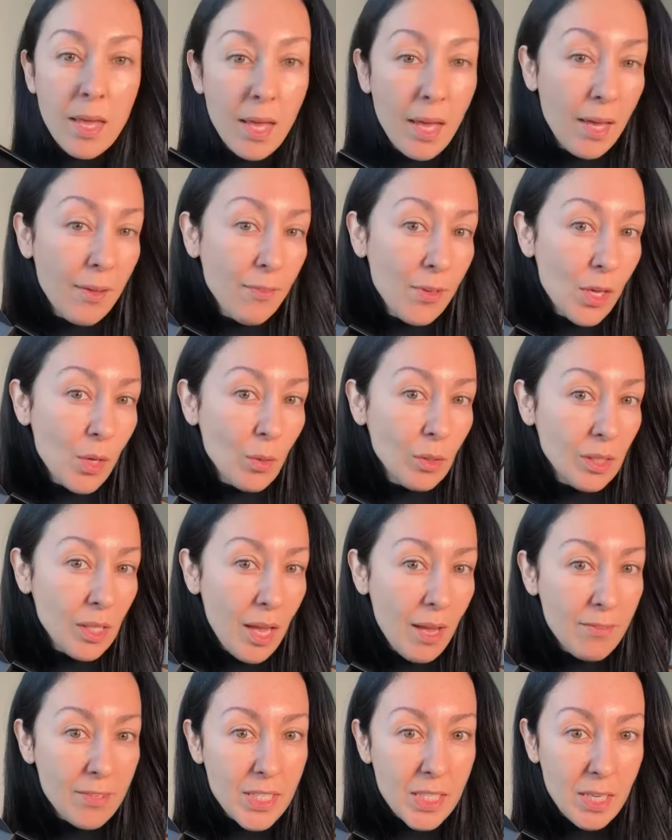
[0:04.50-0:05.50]
If you
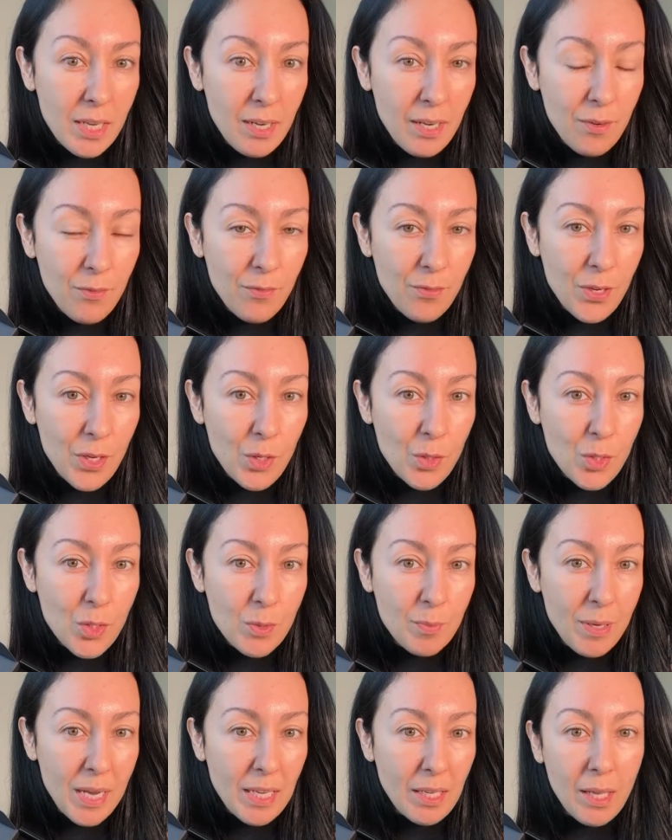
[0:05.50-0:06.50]
love
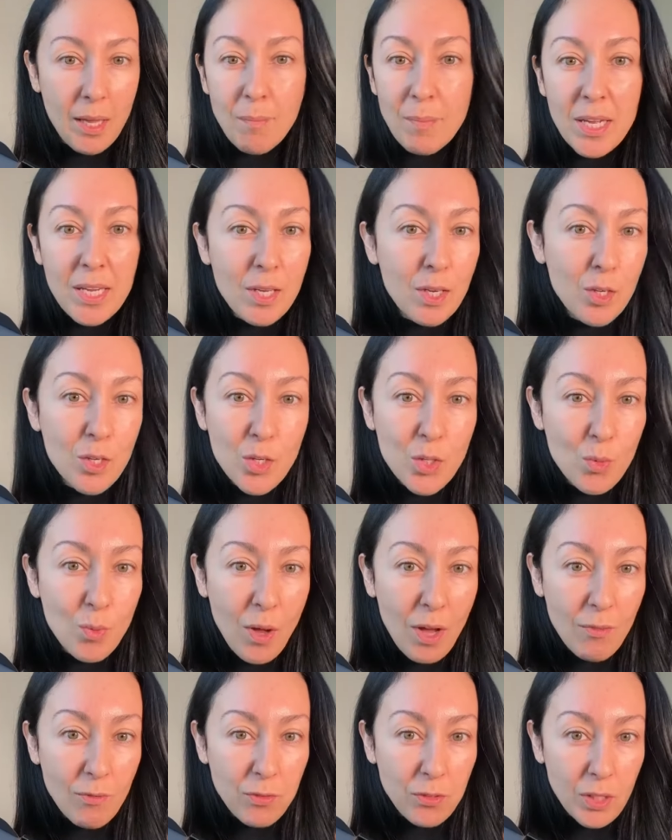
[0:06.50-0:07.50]
skin-infused makeup and you
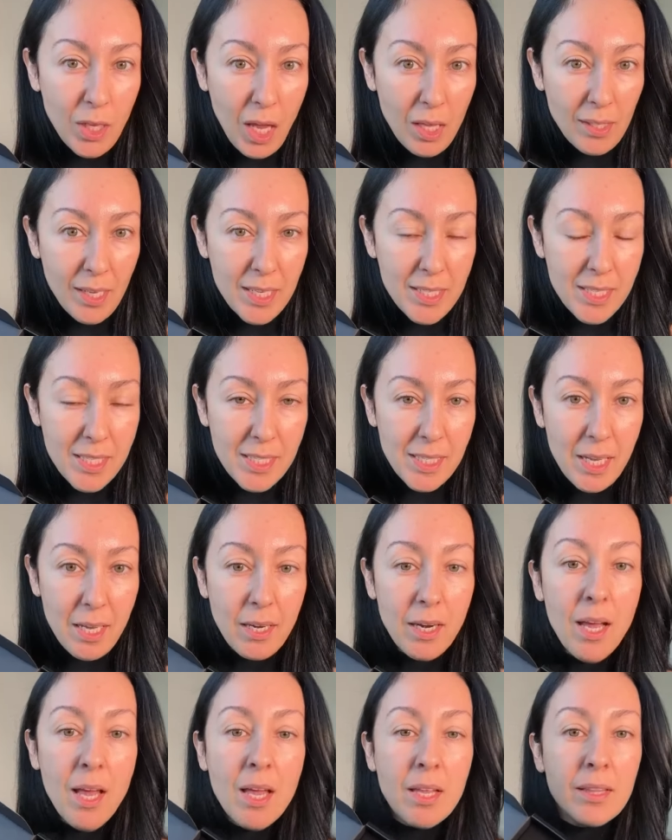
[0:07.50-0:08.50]
just want flawless
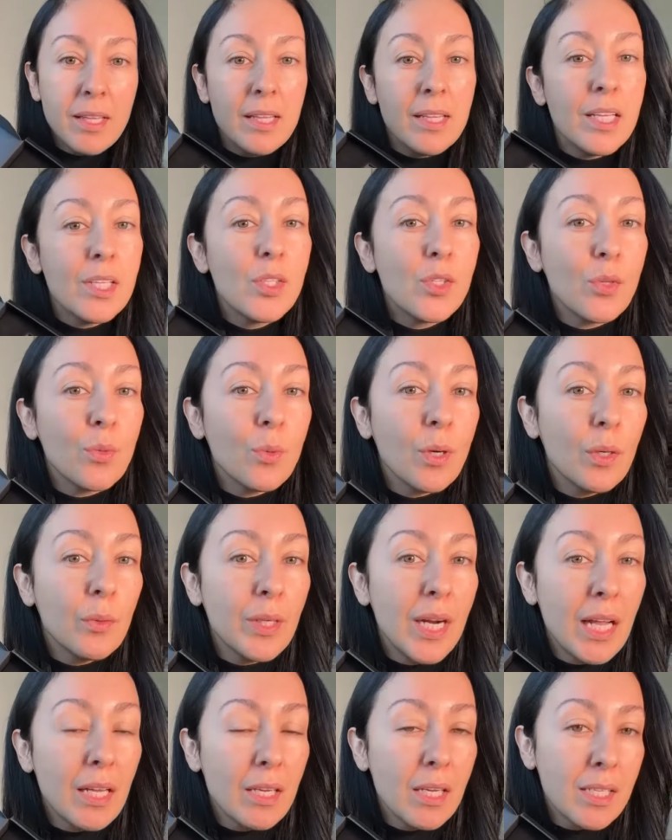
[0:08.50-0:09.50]
skin, then this
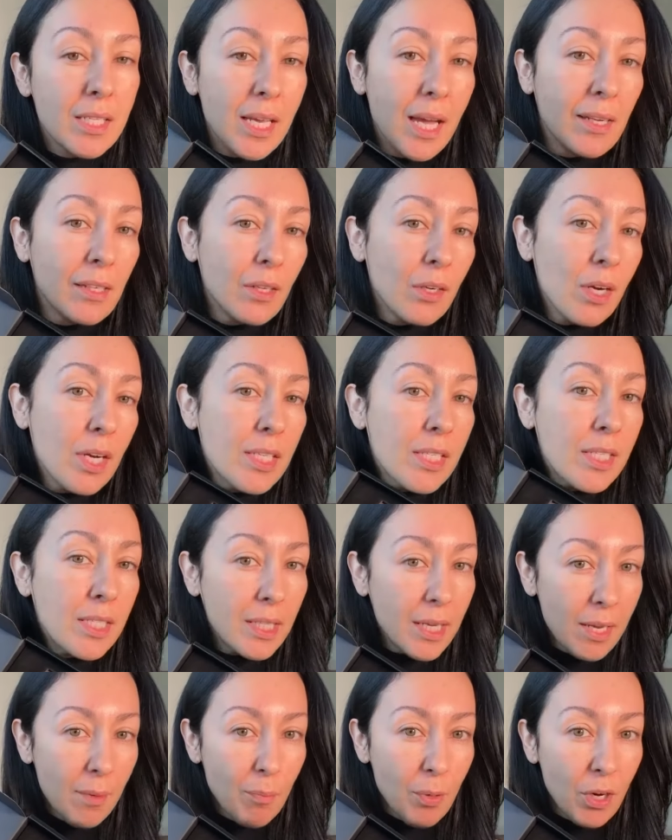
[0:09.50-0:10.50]
Jerome Alexander
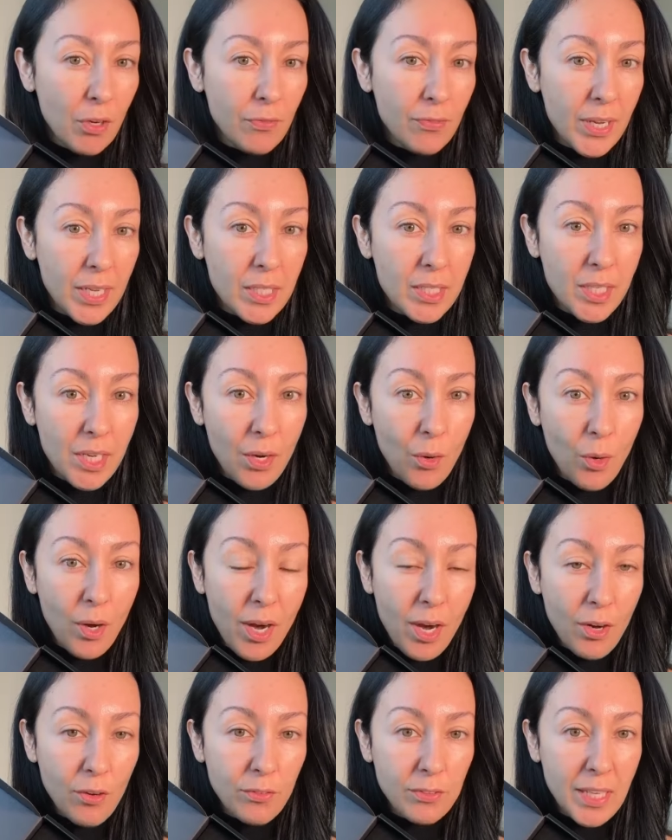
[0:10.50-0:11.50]
is the perfect
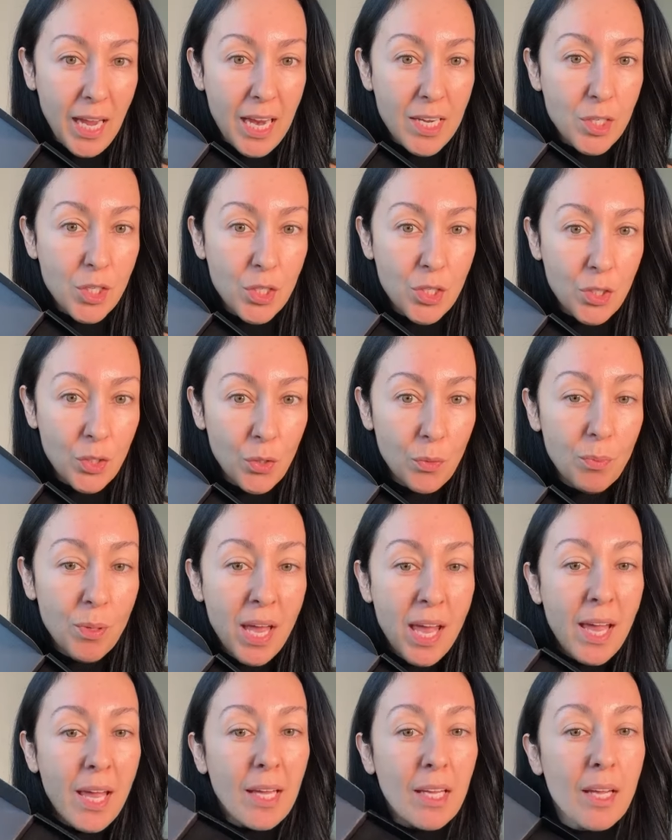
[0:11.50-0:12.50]
Dior Air Flash
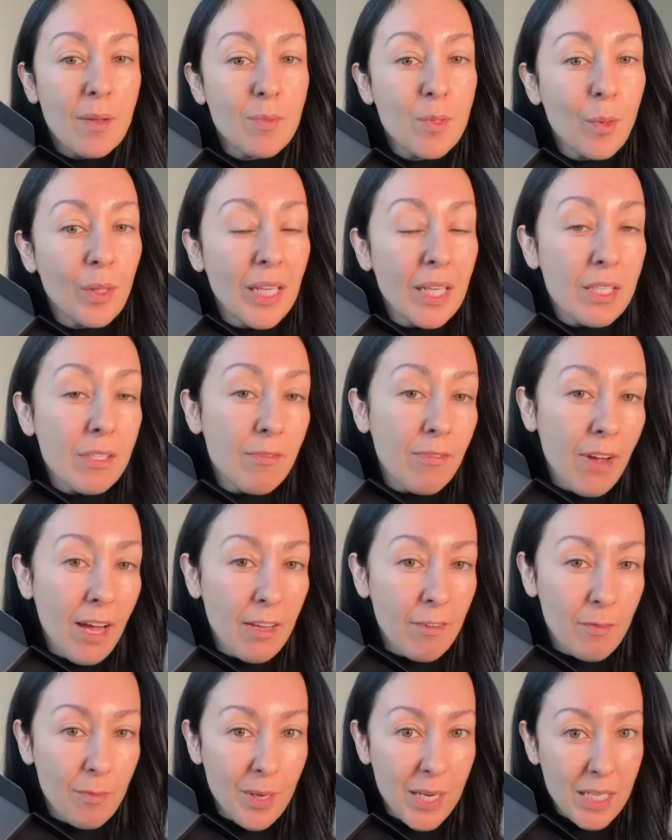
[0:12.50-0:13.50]
dupe. It comes with this
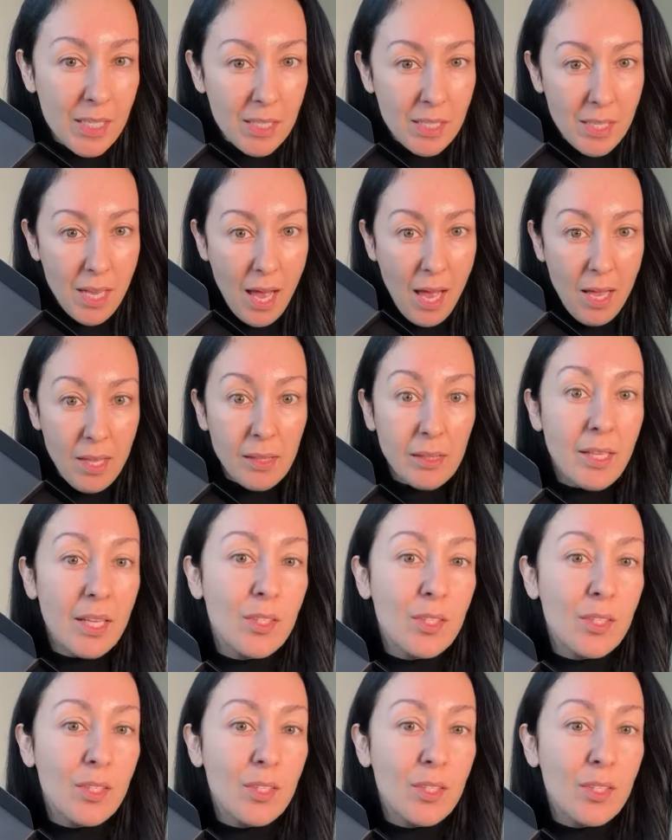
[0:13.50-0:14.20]
five-piece set.